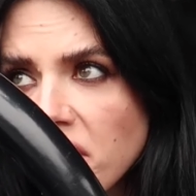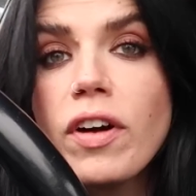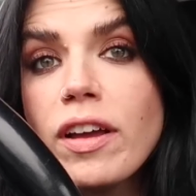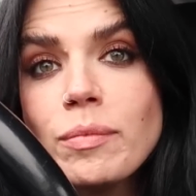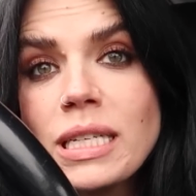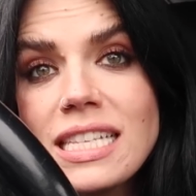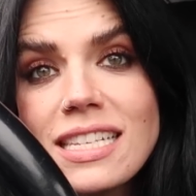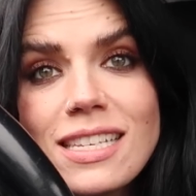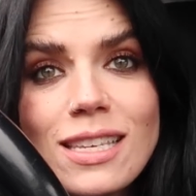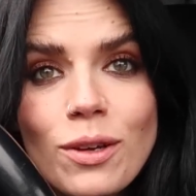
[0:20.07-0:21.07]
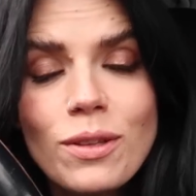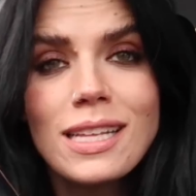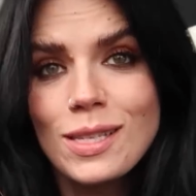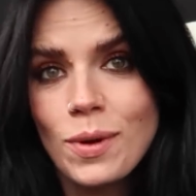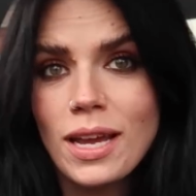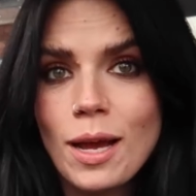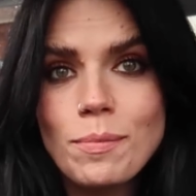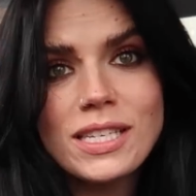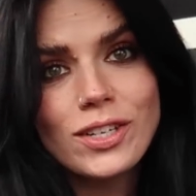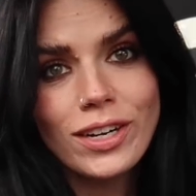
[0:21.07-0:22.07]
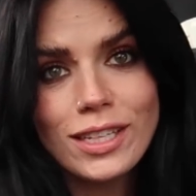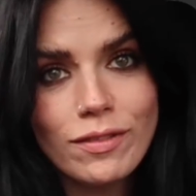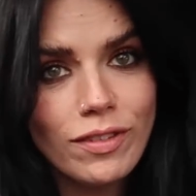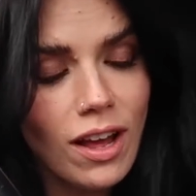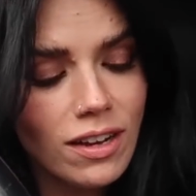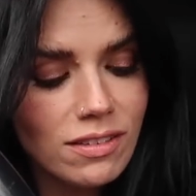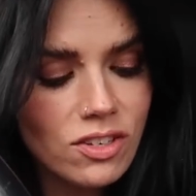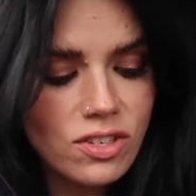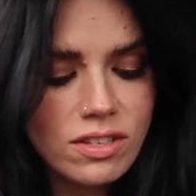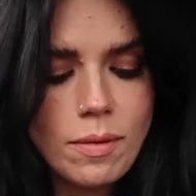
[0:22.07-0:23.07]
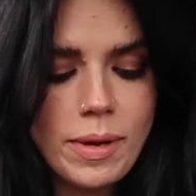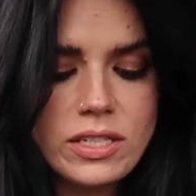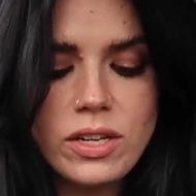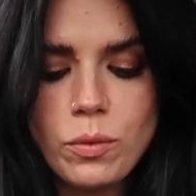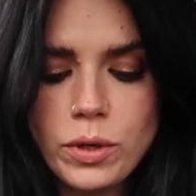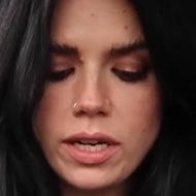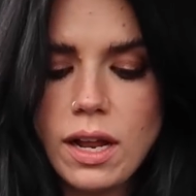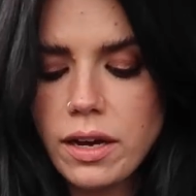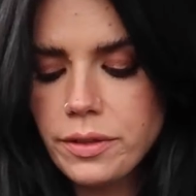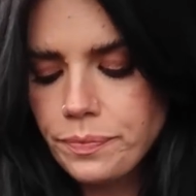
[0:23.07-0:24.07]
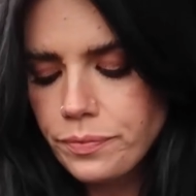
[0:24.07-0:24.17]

5 minutes. So that's why I'm starting the vlog. It's just about to go 1 o'clock.